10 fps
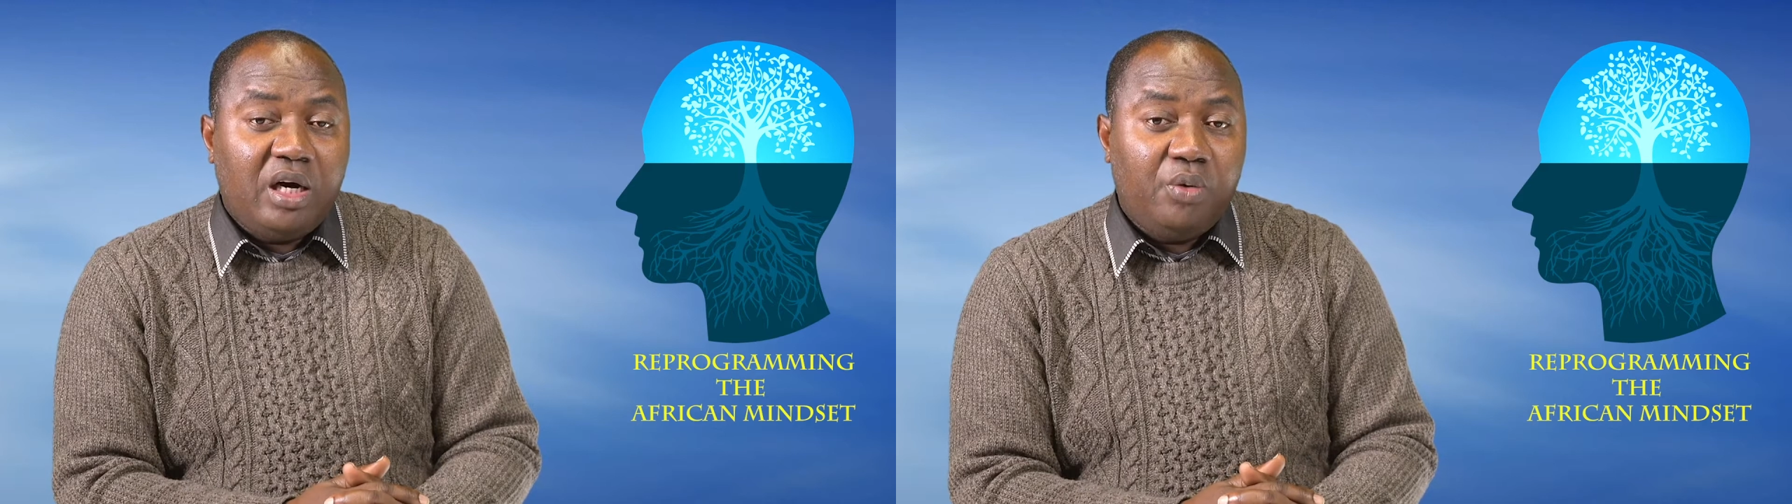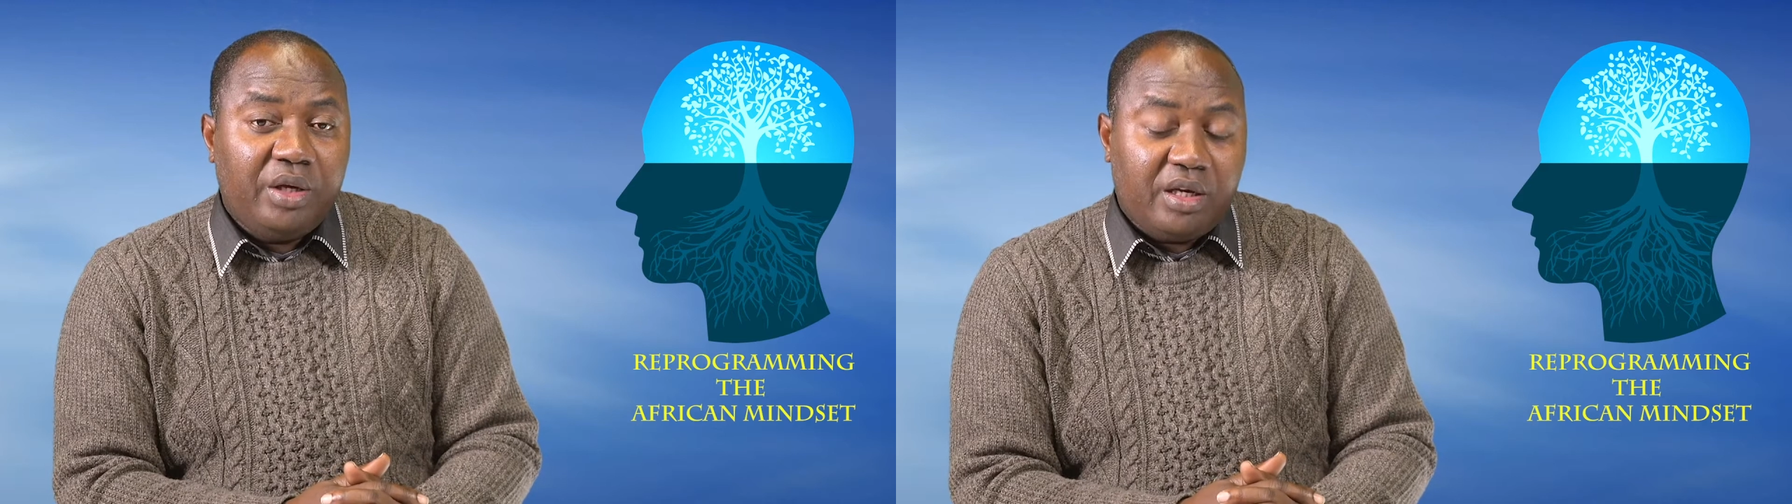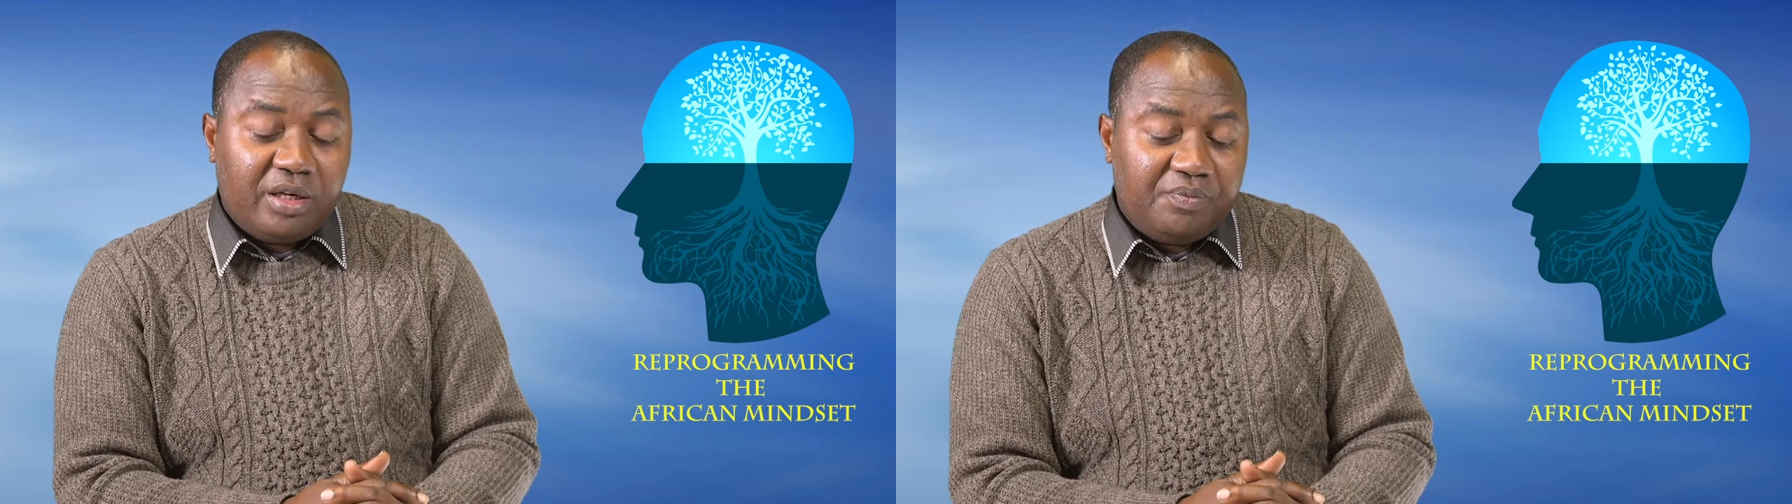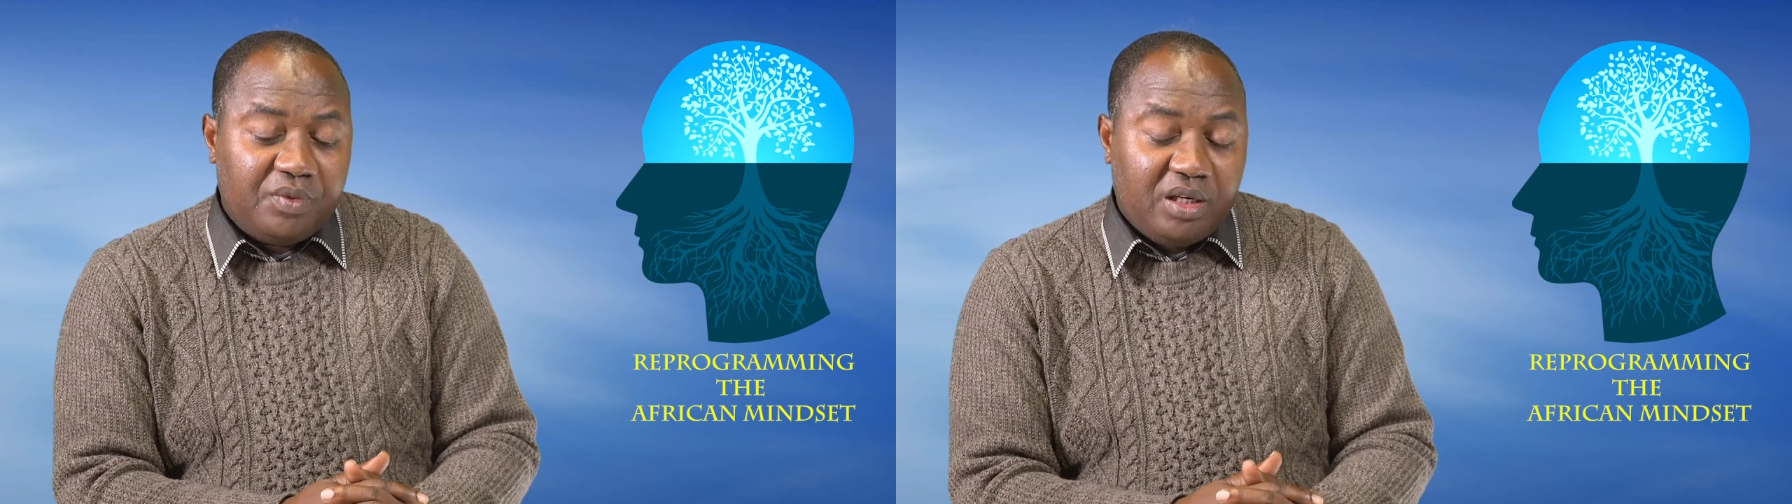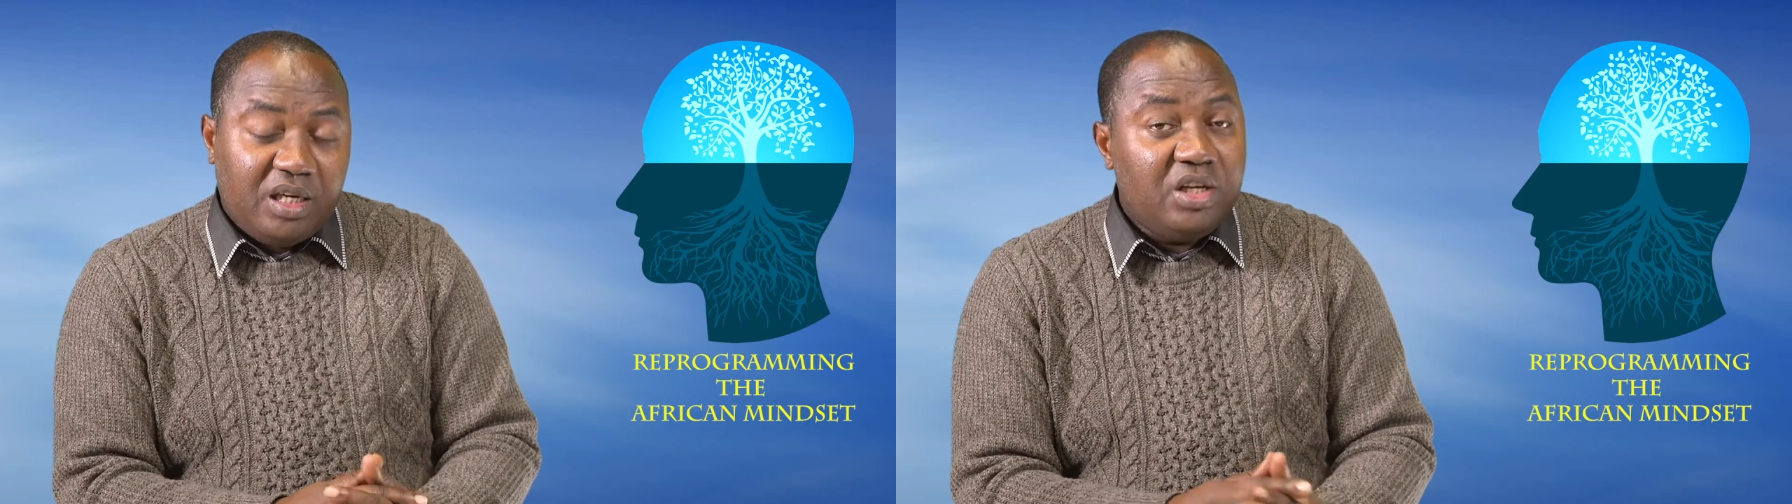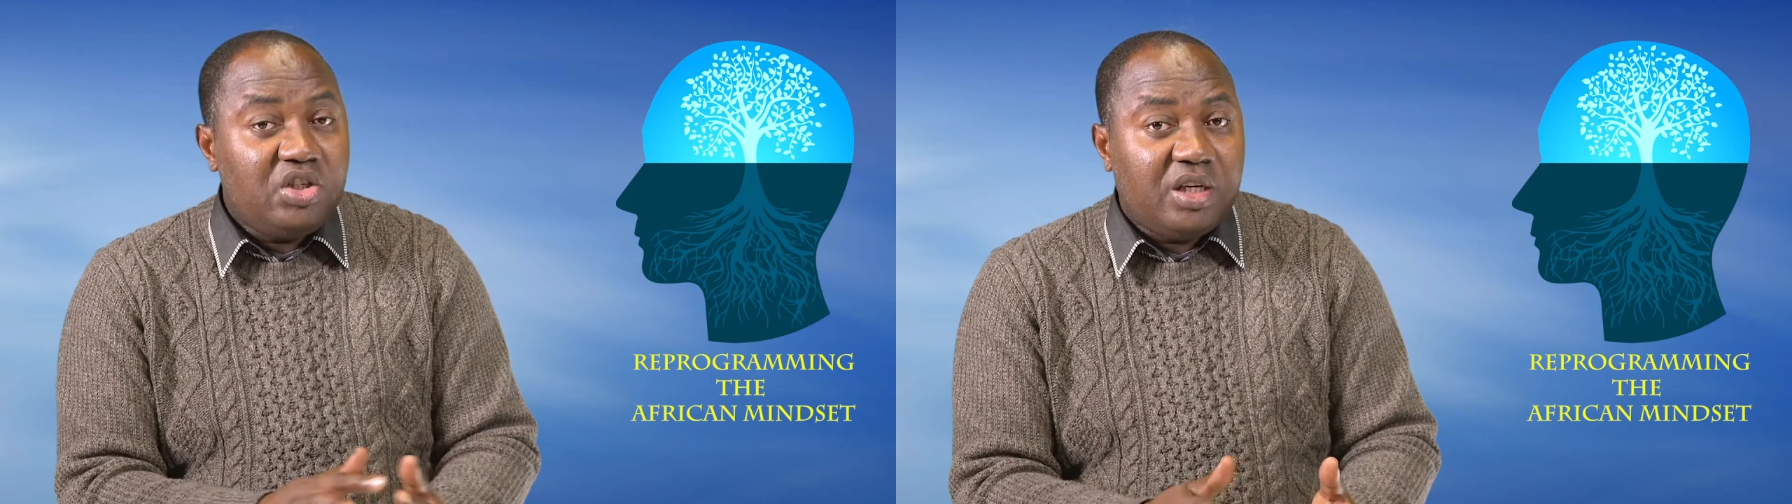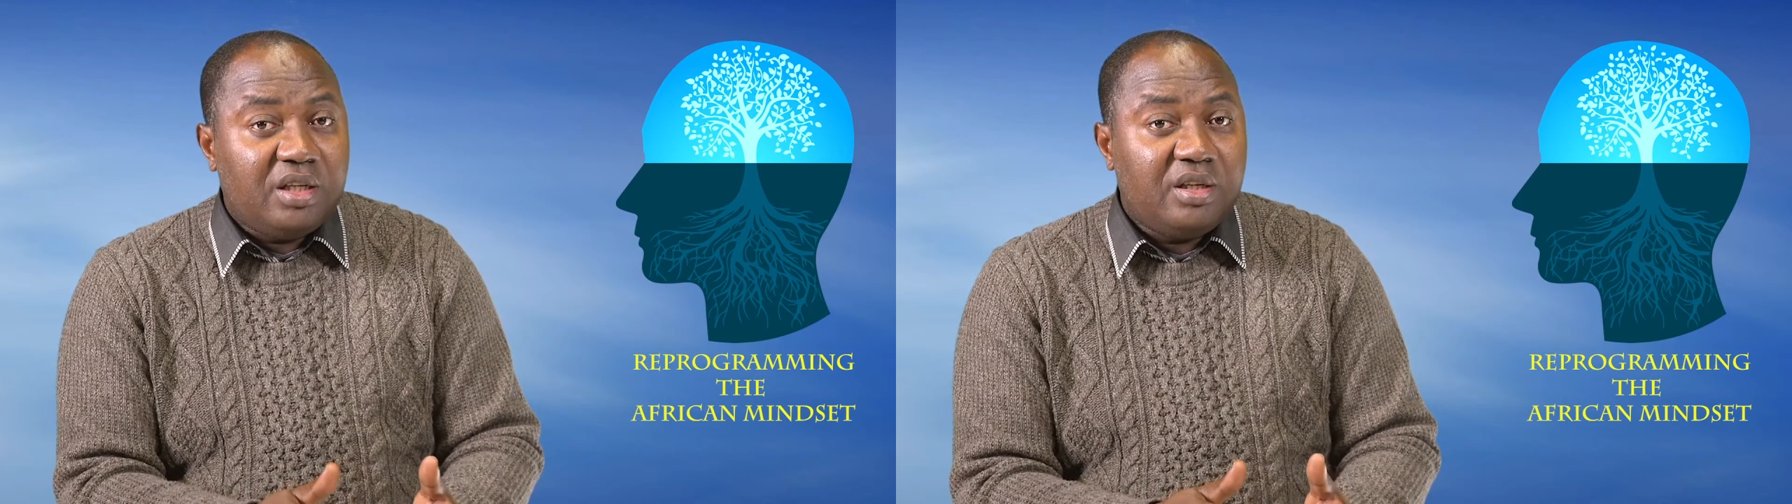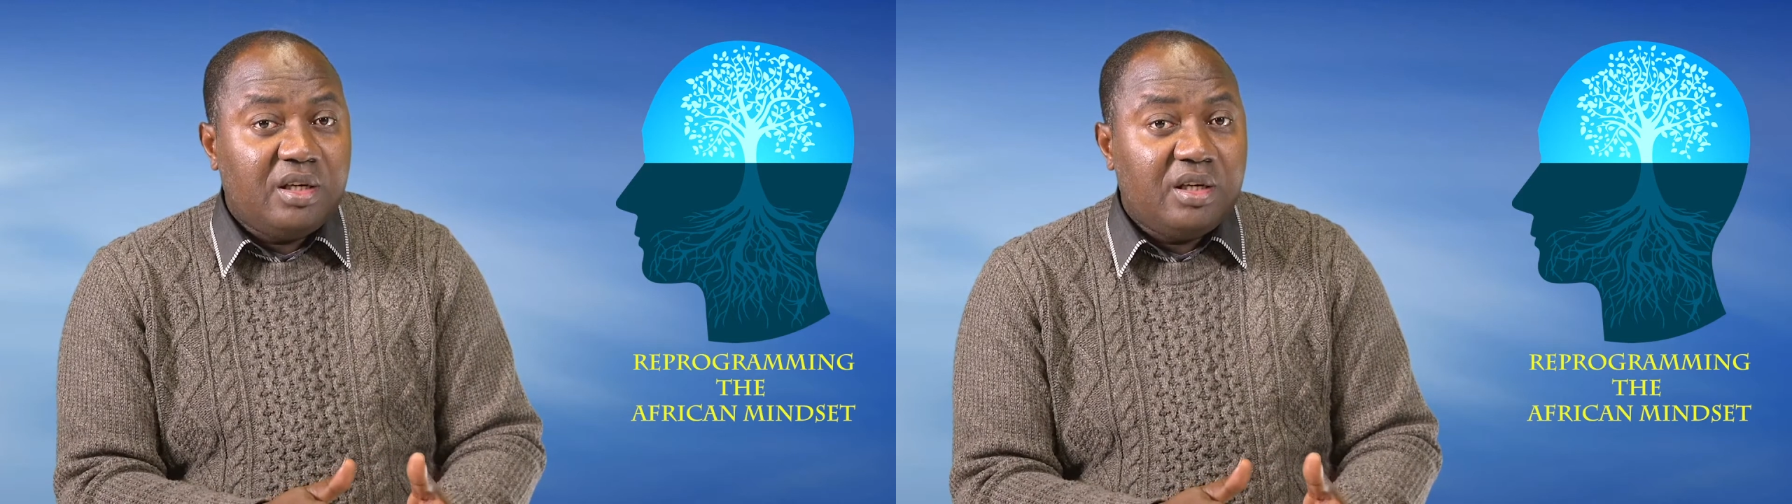how we can initiate